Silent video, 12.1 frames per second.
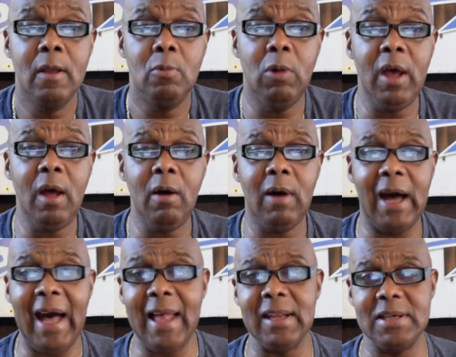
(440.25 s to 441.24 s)
Well,
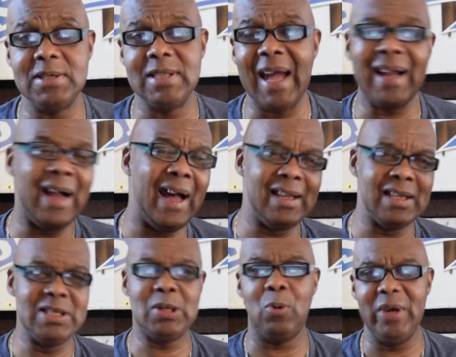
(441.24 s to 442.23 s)
Hollis, not
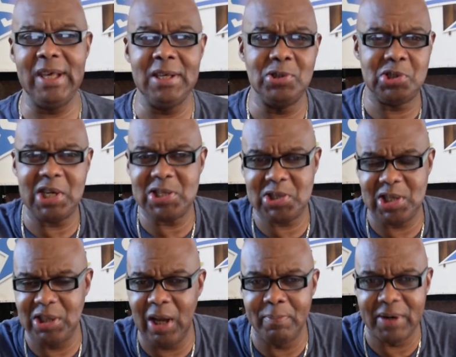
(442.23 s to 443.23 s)
Hollis Queens, just the
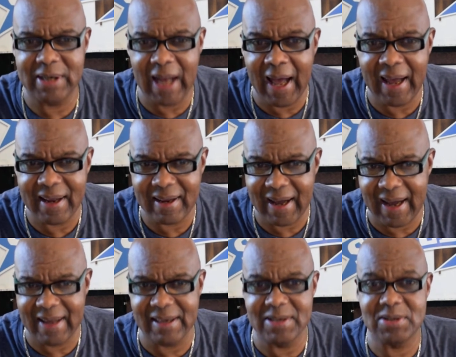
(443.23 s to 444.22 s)
number nine,
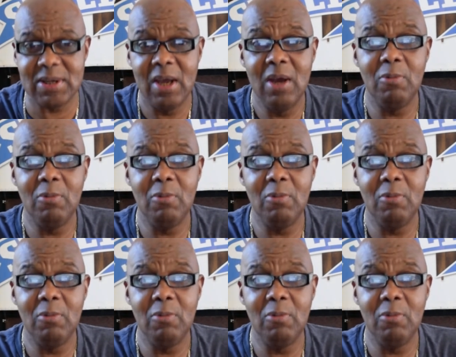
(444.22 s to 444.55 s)
Hollis.